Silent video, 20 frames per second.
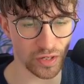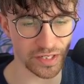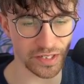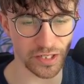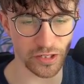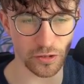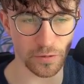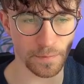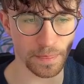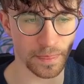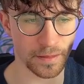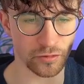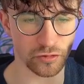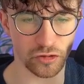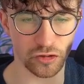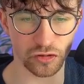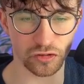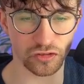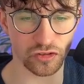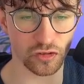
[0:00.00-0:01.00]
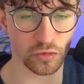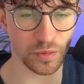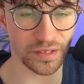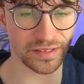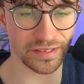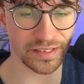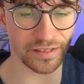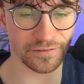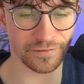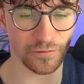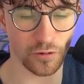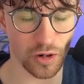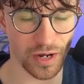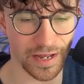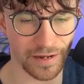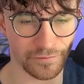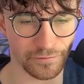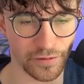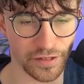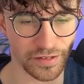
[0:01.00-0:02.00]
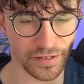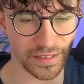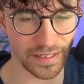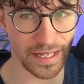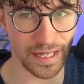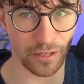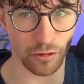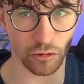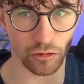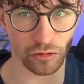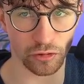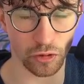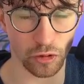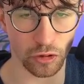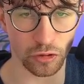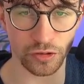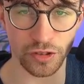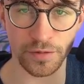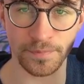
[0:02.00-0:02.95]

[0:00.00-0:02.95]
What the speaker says: here, just as we did for everything else earlier.